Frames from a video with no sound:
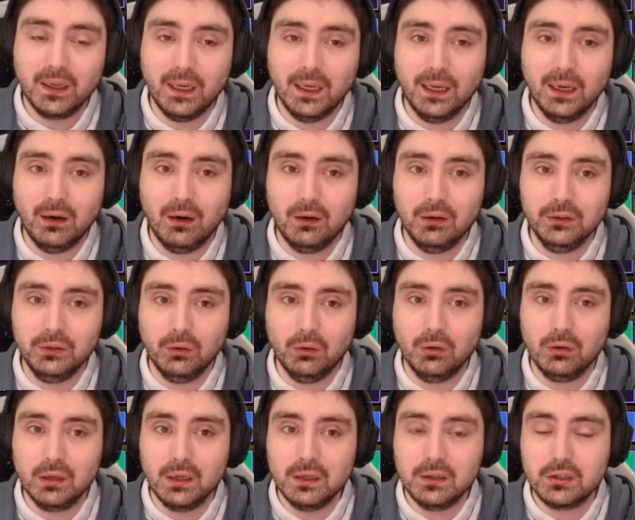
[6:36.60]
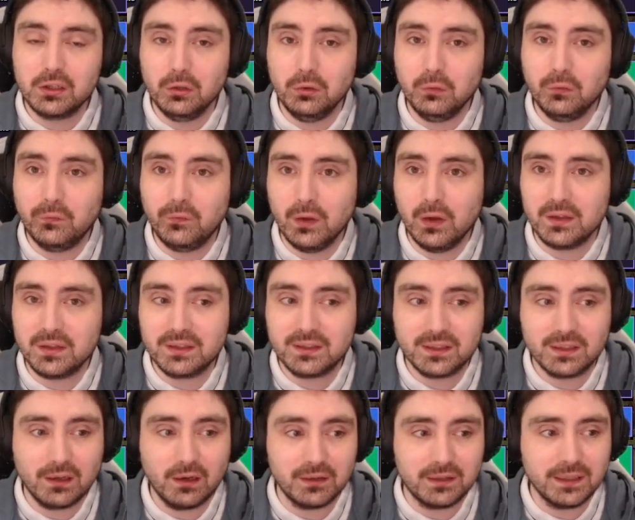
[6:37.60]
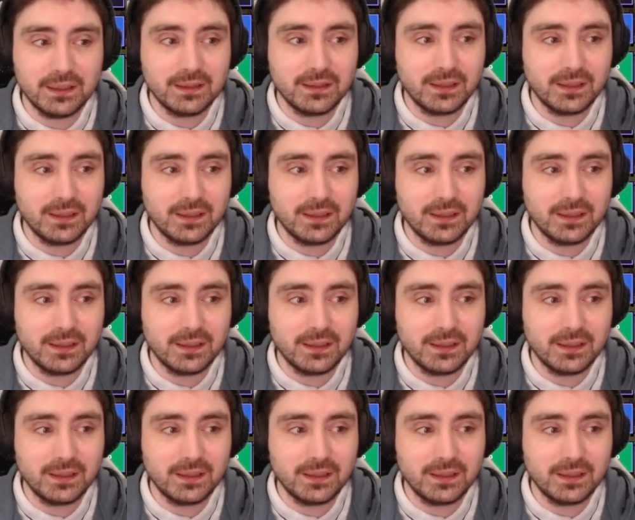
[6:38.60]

are your two first starting